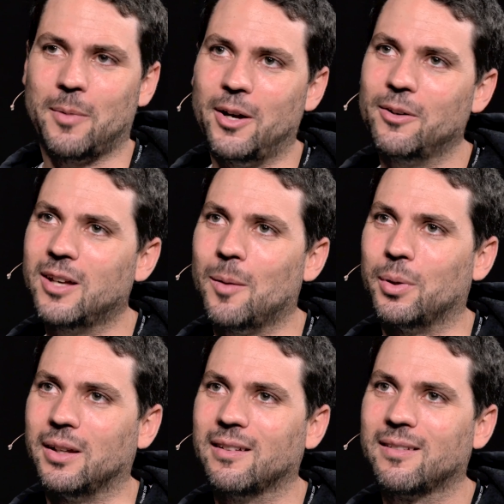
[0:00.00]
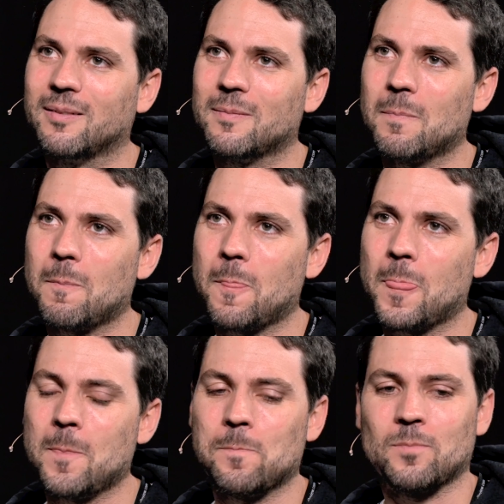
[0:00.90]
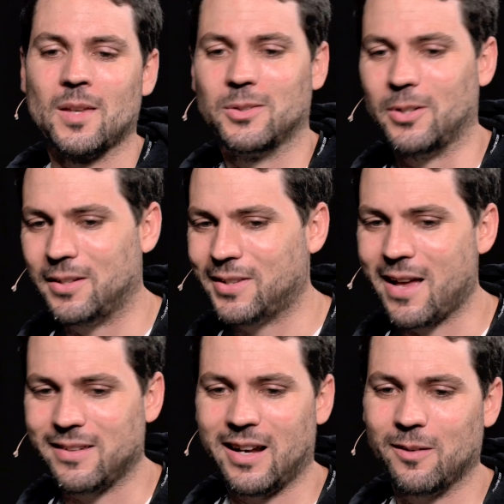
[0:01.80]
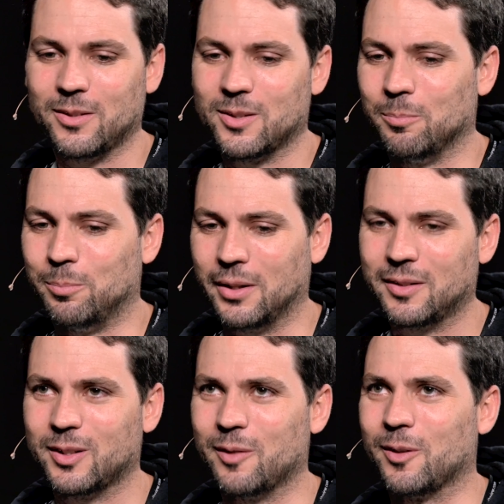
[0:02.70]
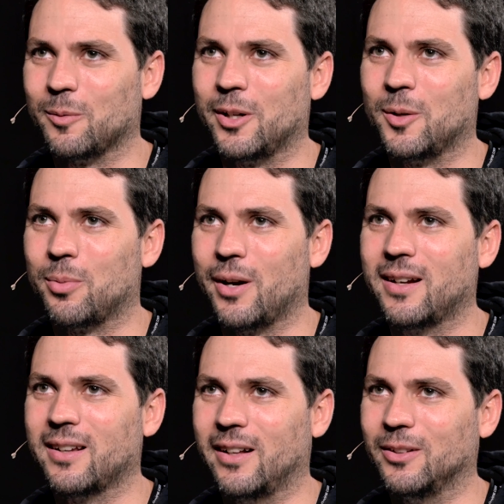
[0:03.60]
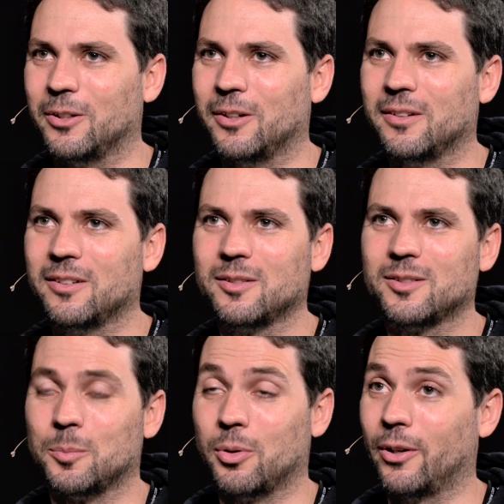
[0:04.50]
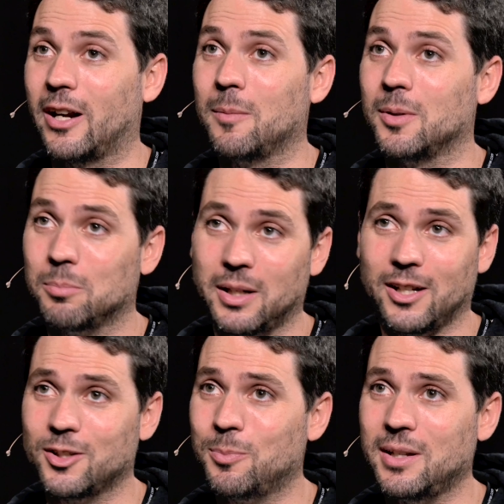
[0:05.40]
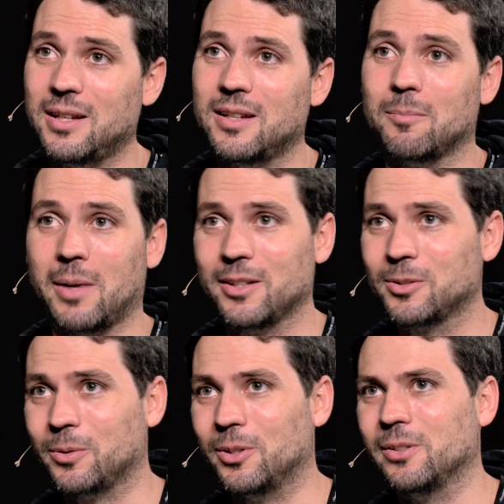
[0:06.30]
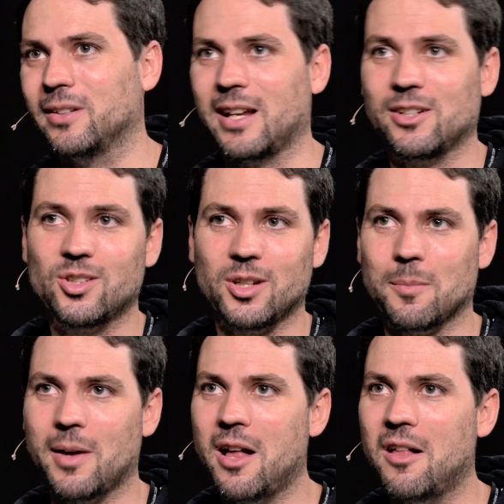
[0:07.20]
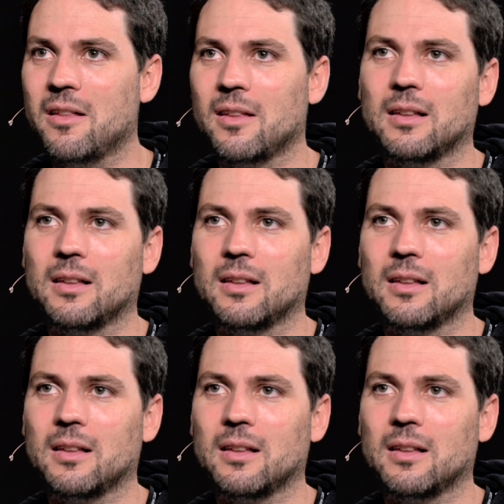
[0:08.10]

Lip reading: my own company. So I sat down with some books over winter break and I learned to program in PHP in my school and HTML.